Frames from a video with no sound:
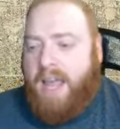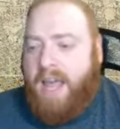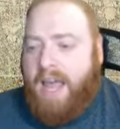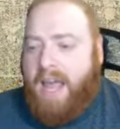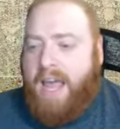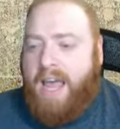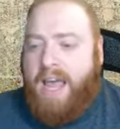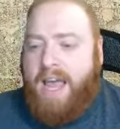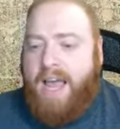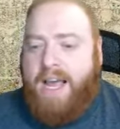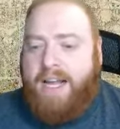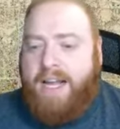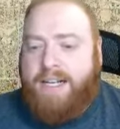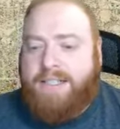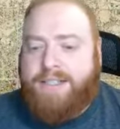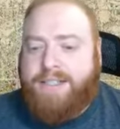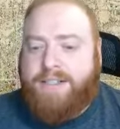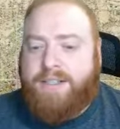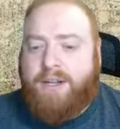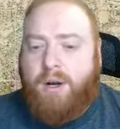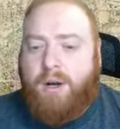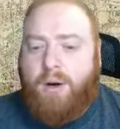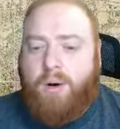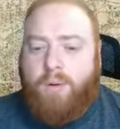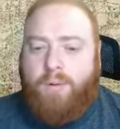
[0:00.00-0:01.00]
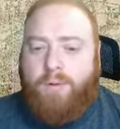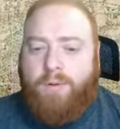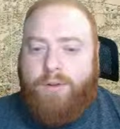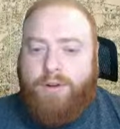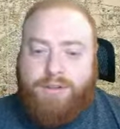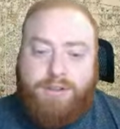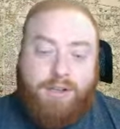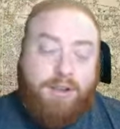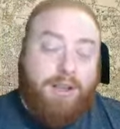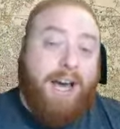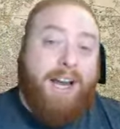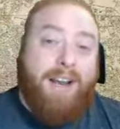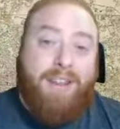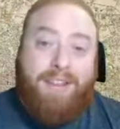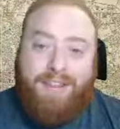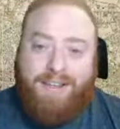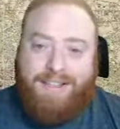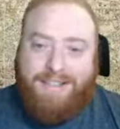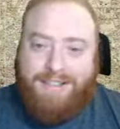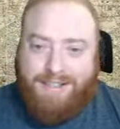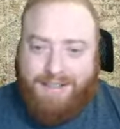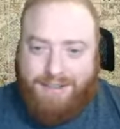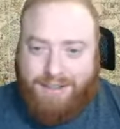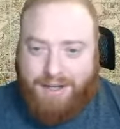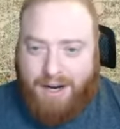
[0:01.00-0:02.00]
And so there's a lot of
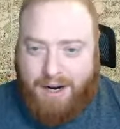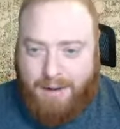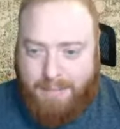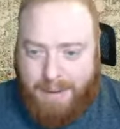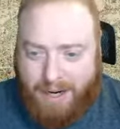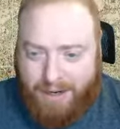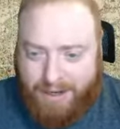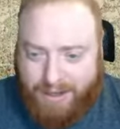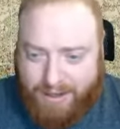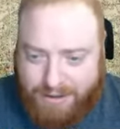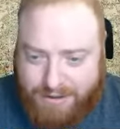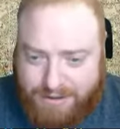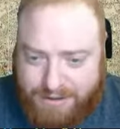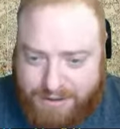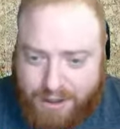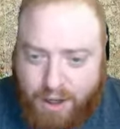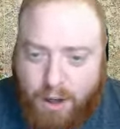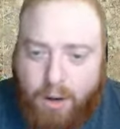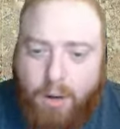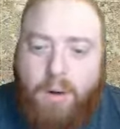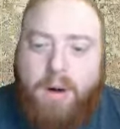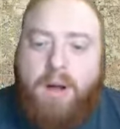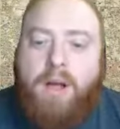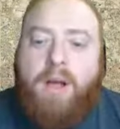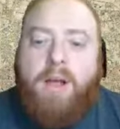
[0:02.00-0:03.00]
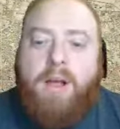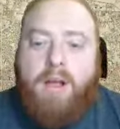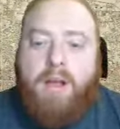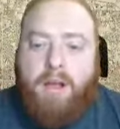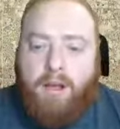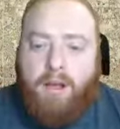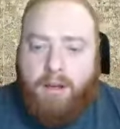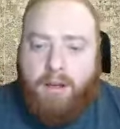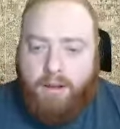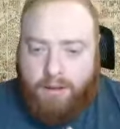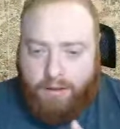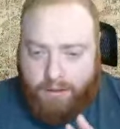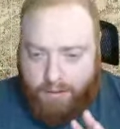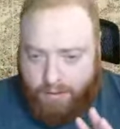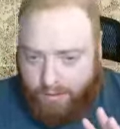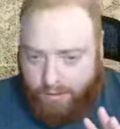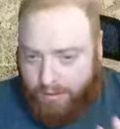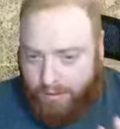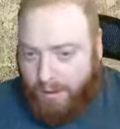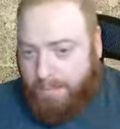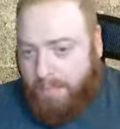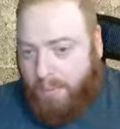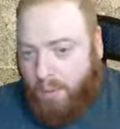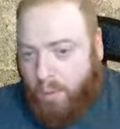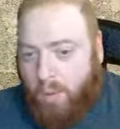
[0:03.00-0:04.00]
things to talk about here. So
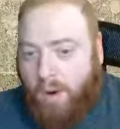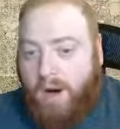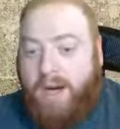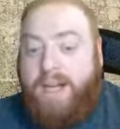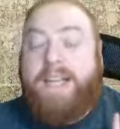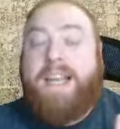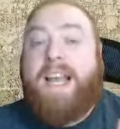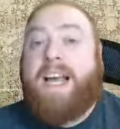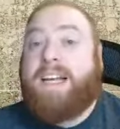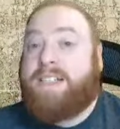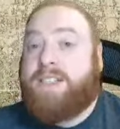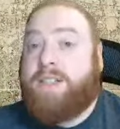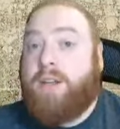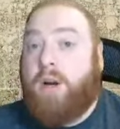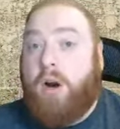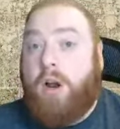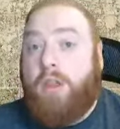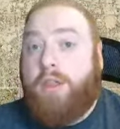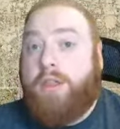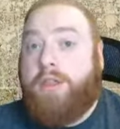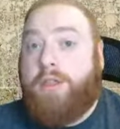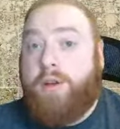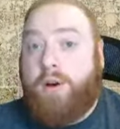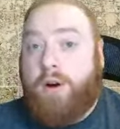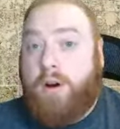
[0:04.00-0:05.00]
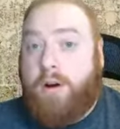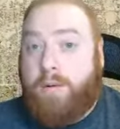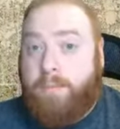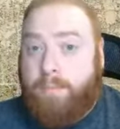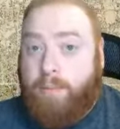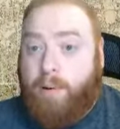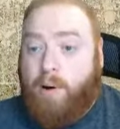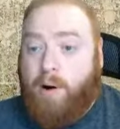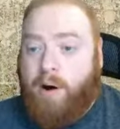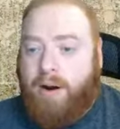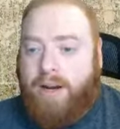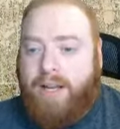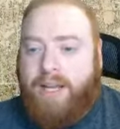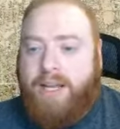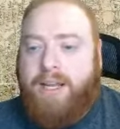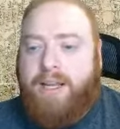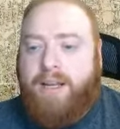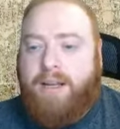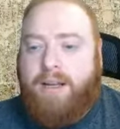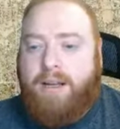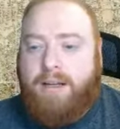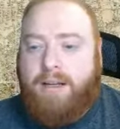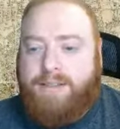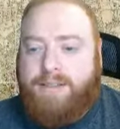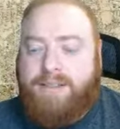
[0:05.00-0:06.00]
number one, yes, there are third
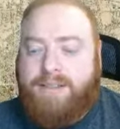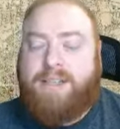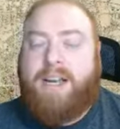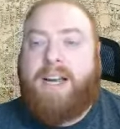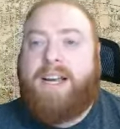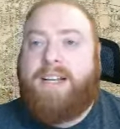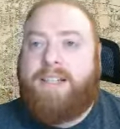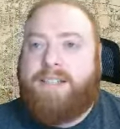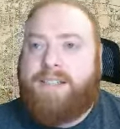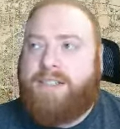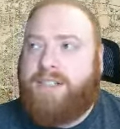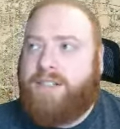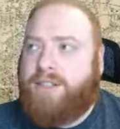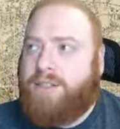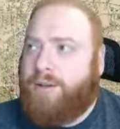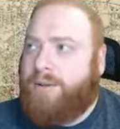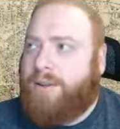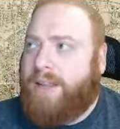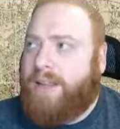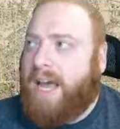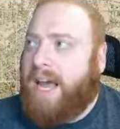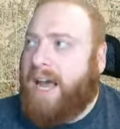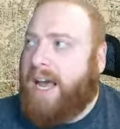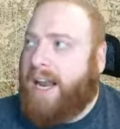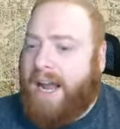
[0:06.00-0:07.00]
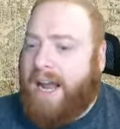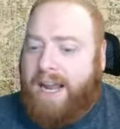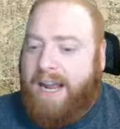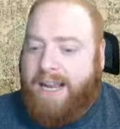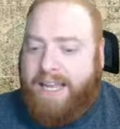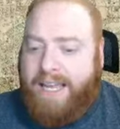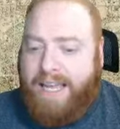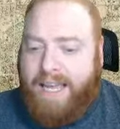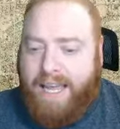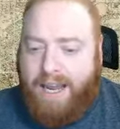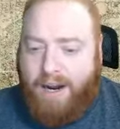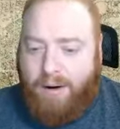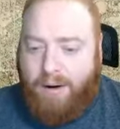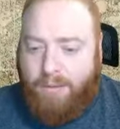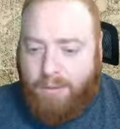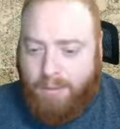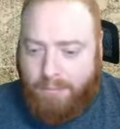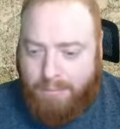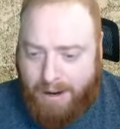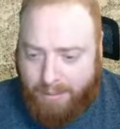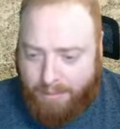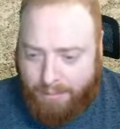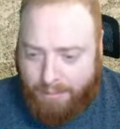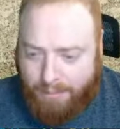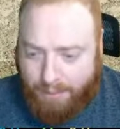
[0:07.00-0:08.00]
party sites to do that. I can't
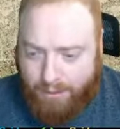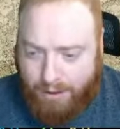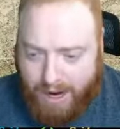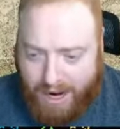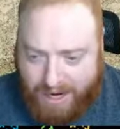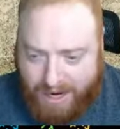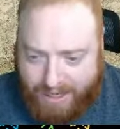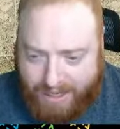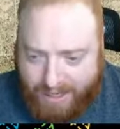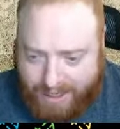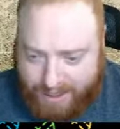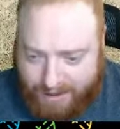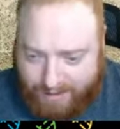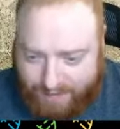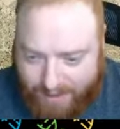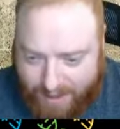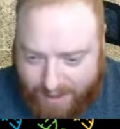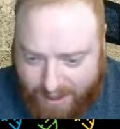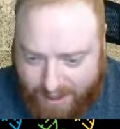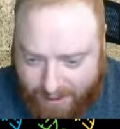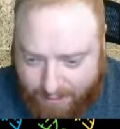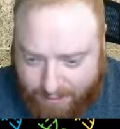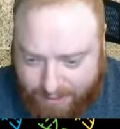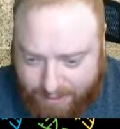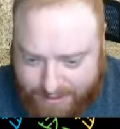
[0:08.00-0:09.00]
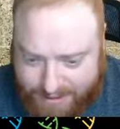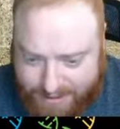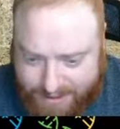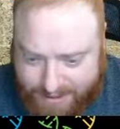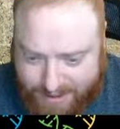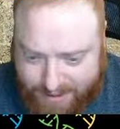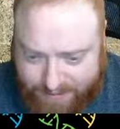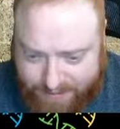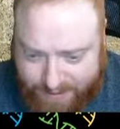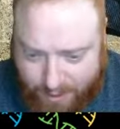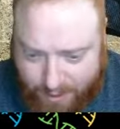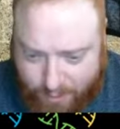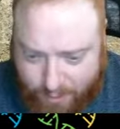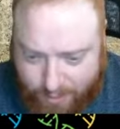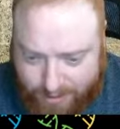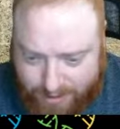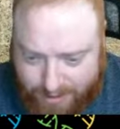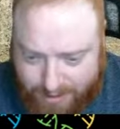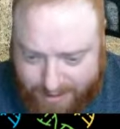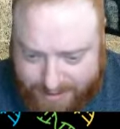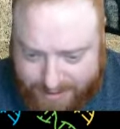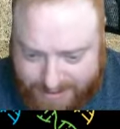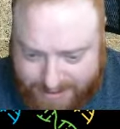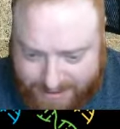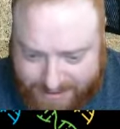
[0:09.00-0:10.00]
remember any of them. Let's see if anyone
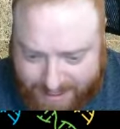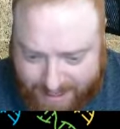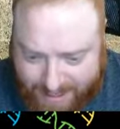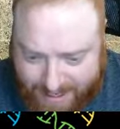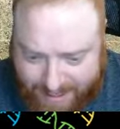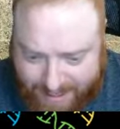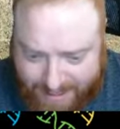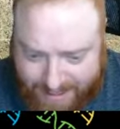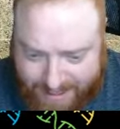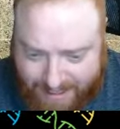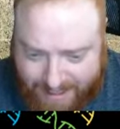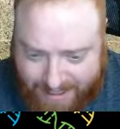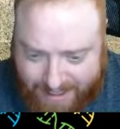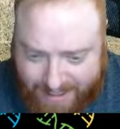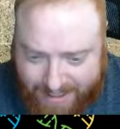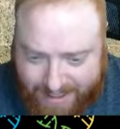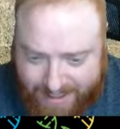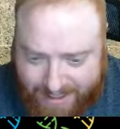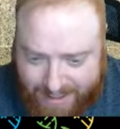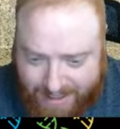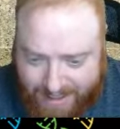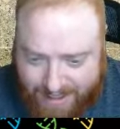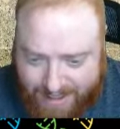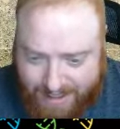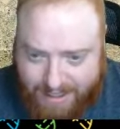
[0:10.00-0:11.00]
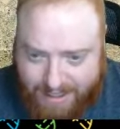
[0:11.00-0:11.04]
lists any.